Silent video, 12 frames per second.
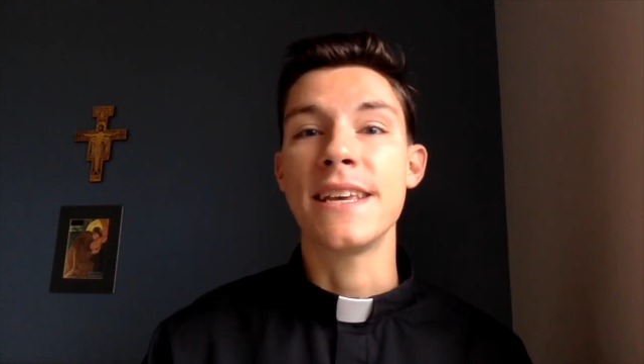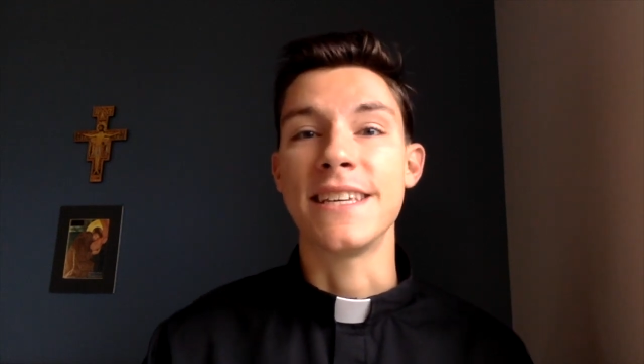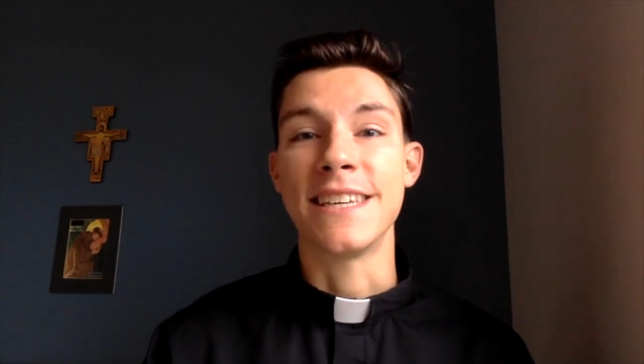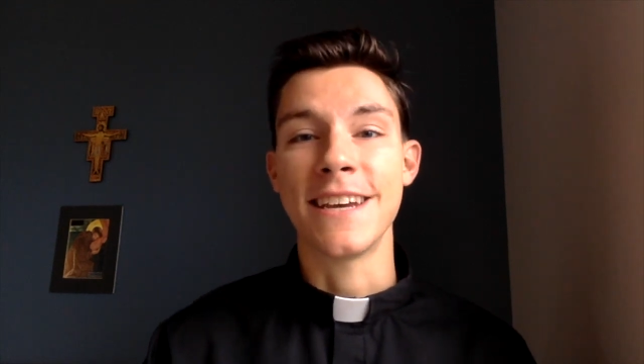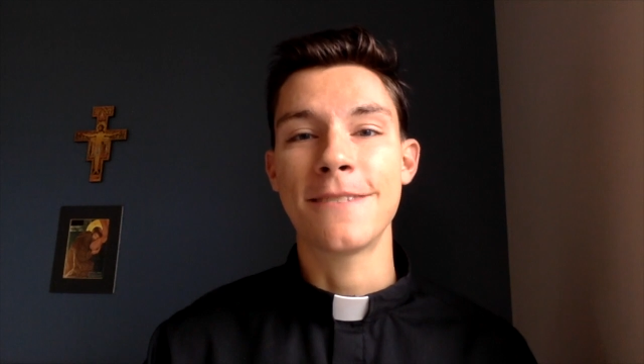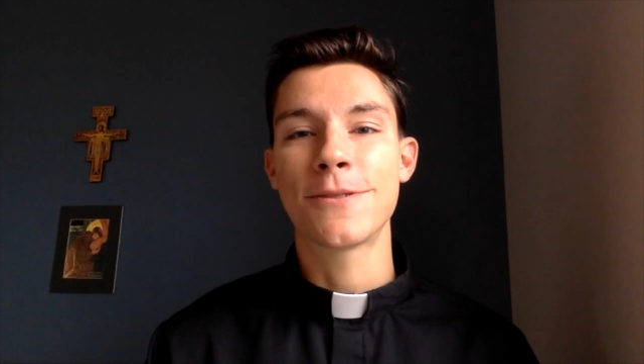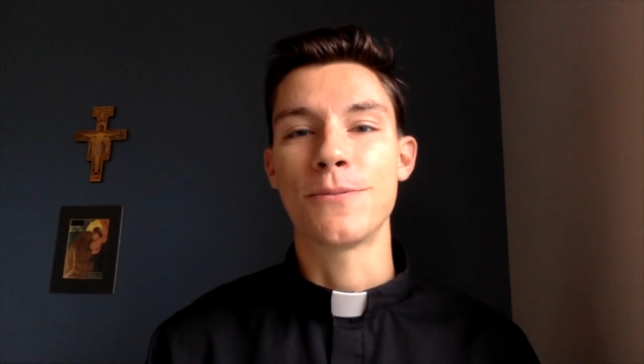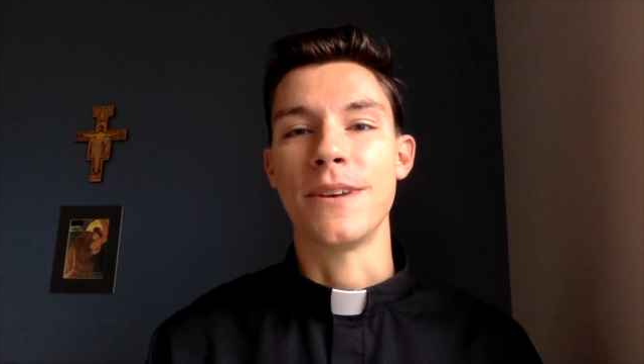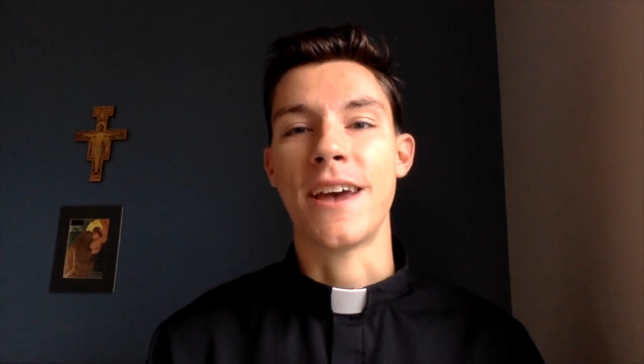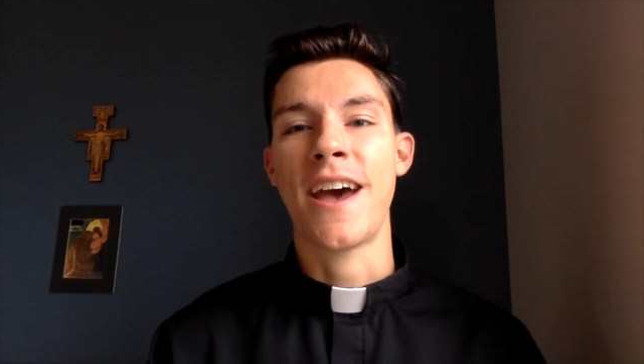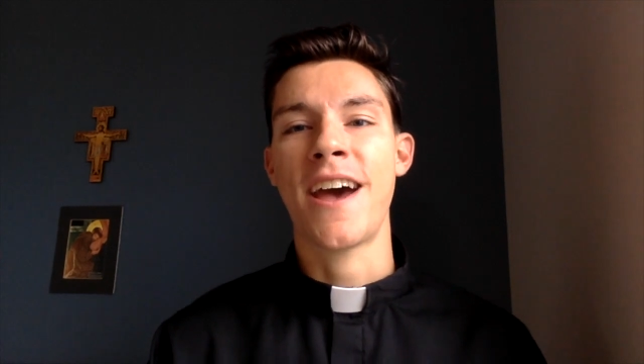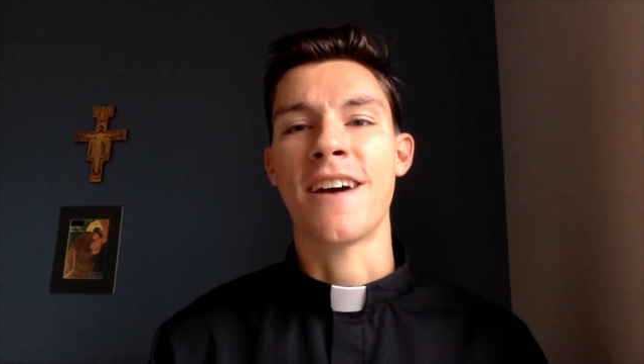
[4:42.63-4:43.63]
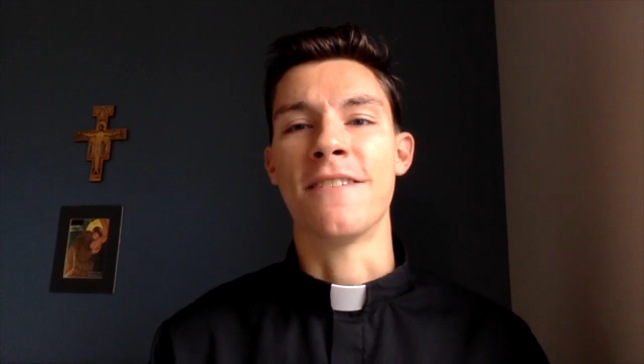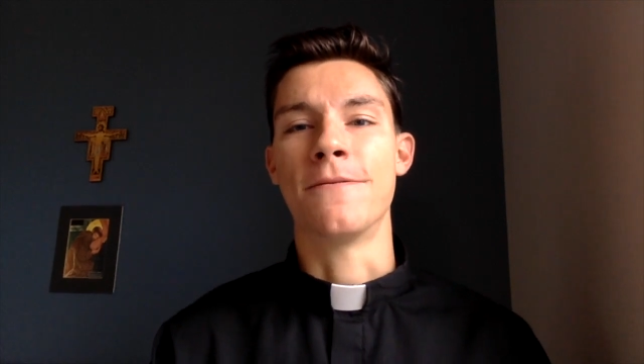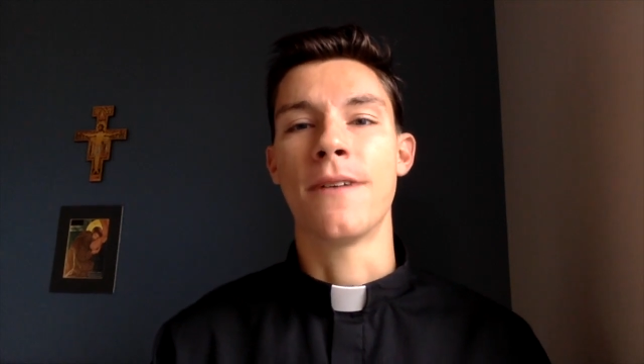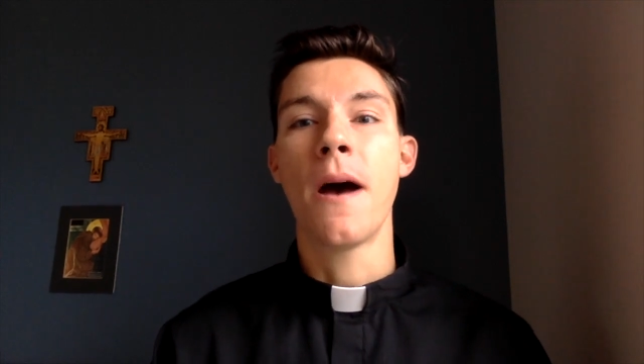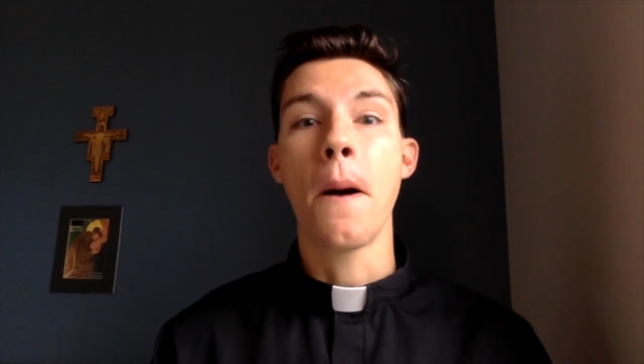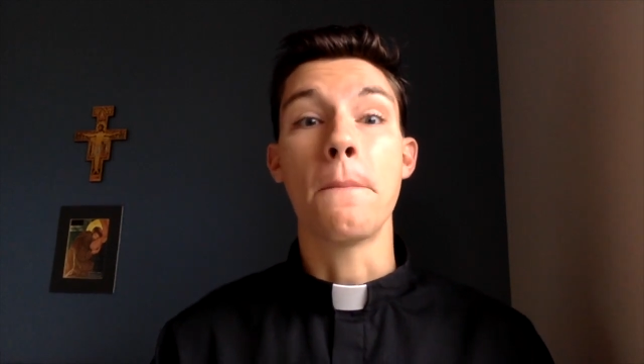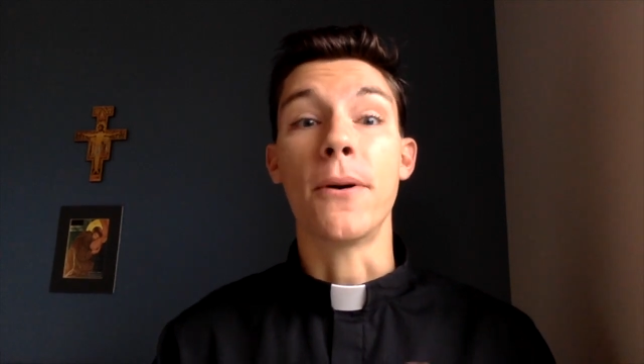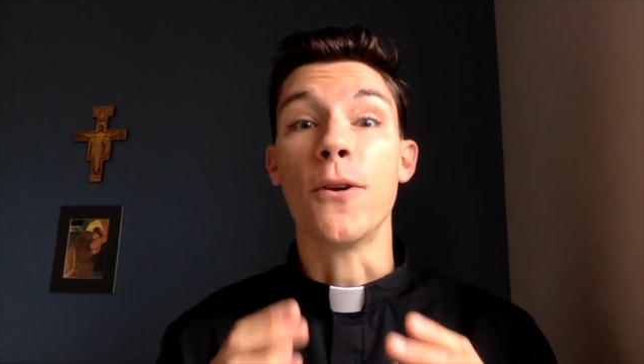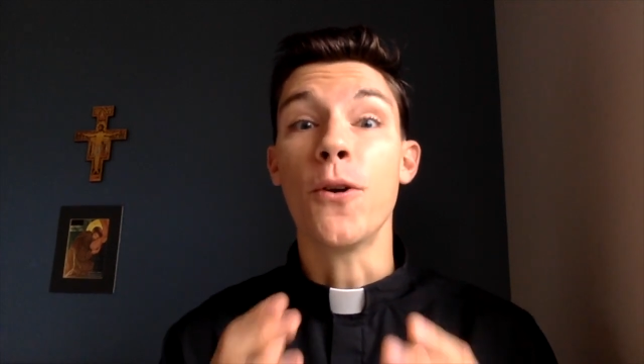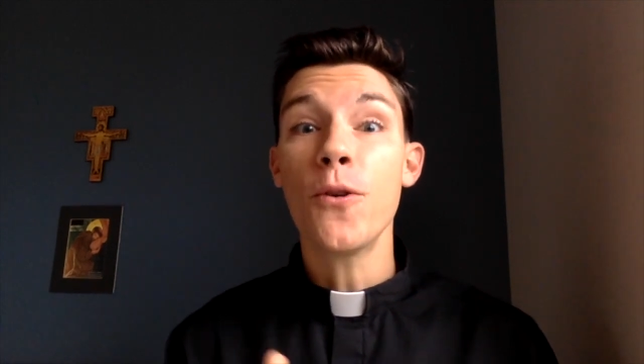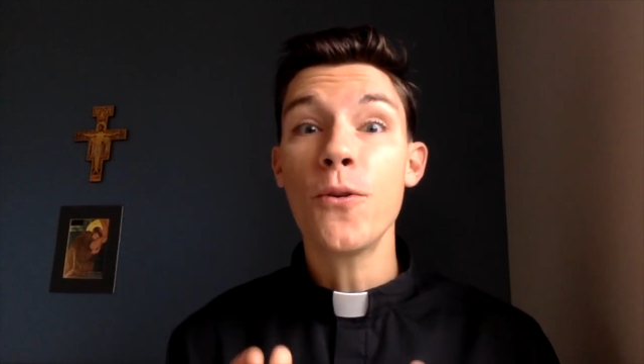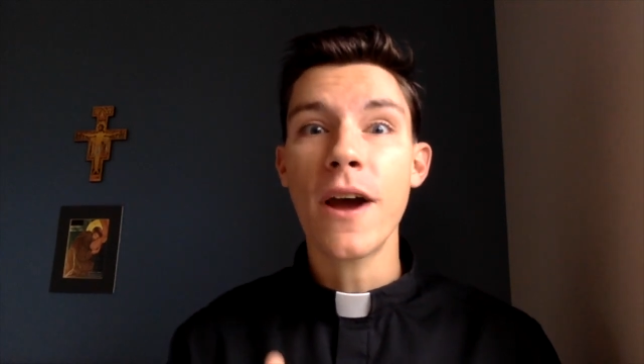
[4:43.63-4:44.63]
gifts we have, but
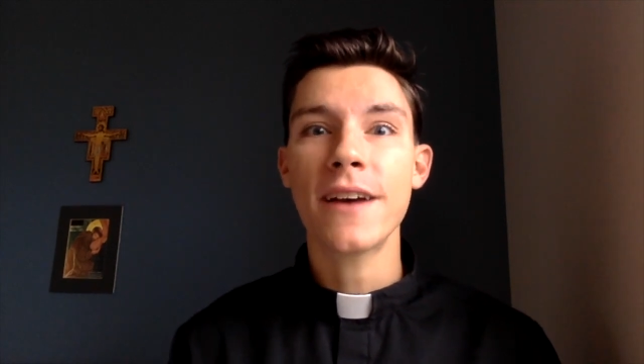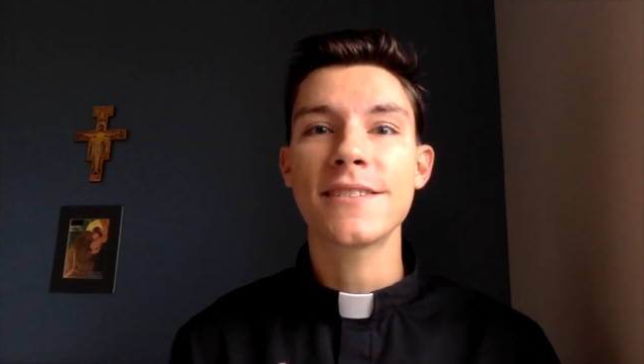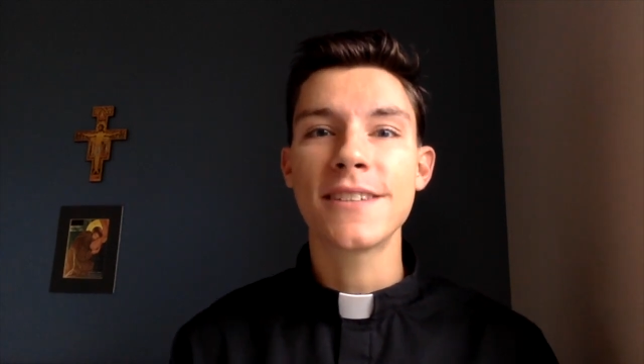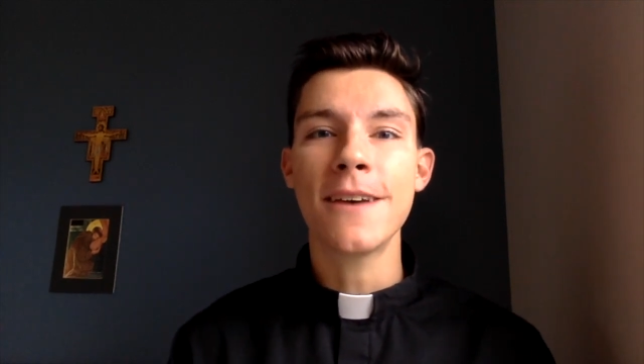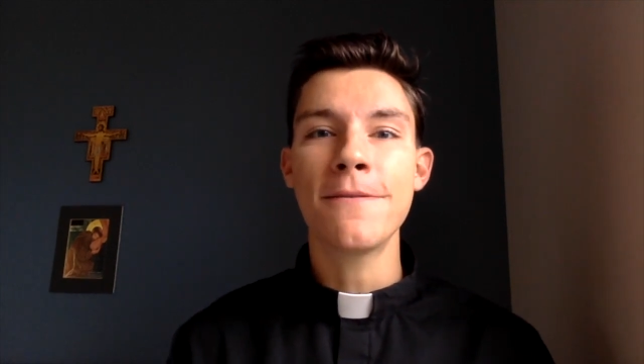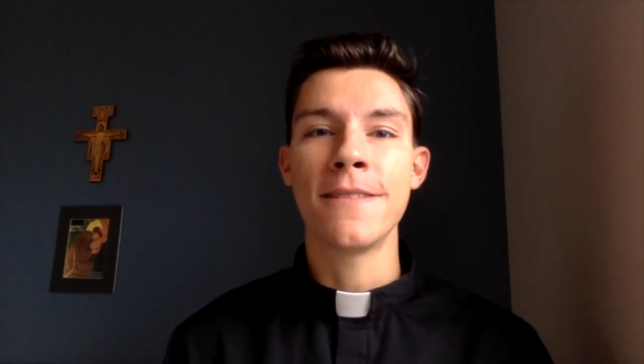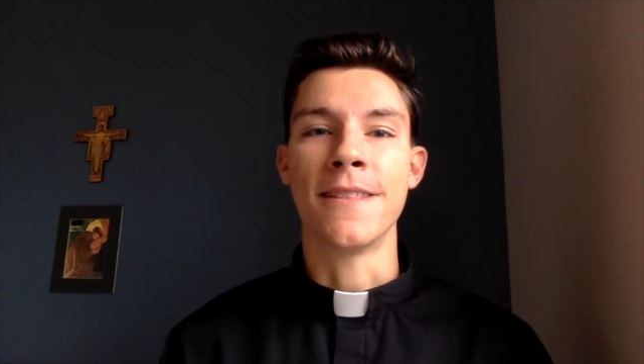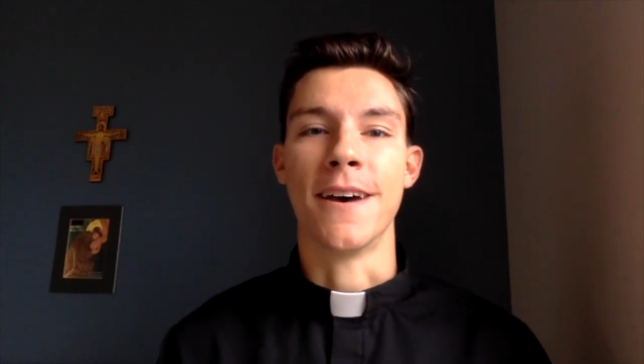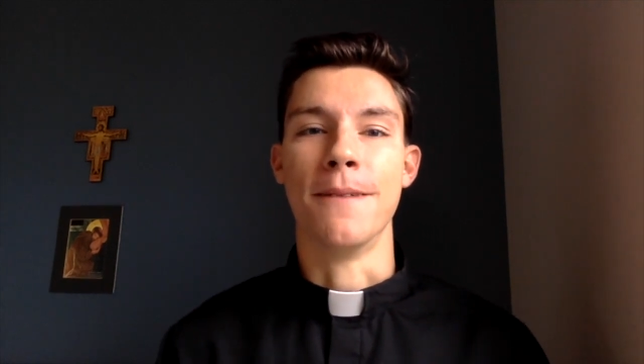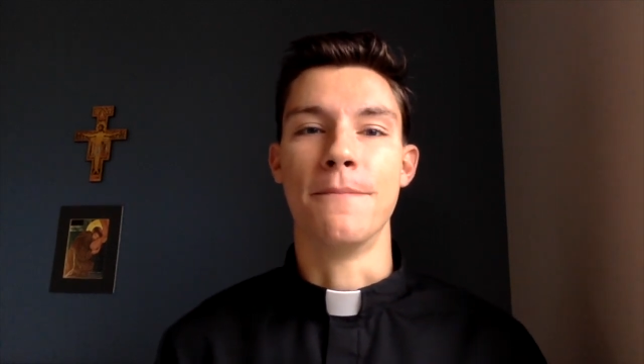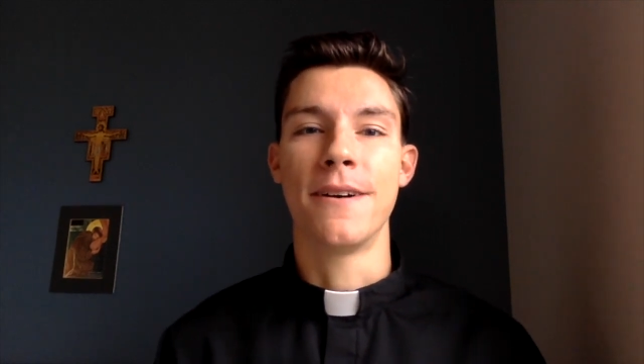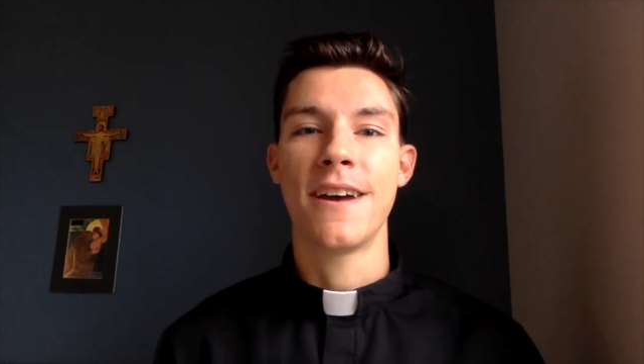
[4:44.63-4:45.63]
who has given them,